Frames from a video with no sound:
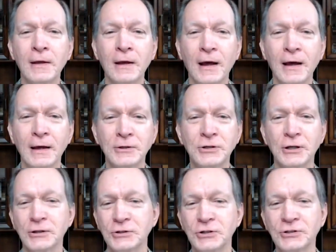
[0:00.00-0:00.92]

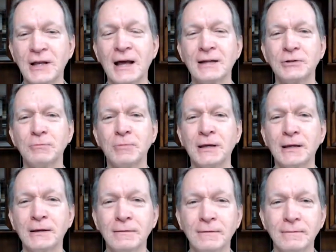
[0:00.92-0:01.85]
until it just got to
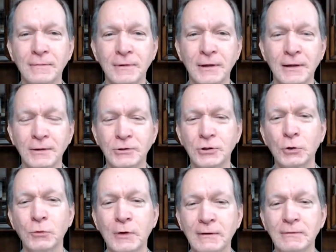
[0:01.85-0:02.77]
be, till
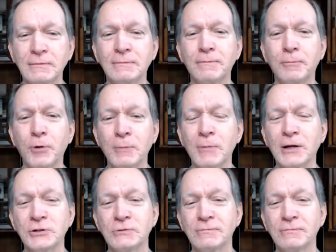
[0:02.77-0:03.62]
we pretty much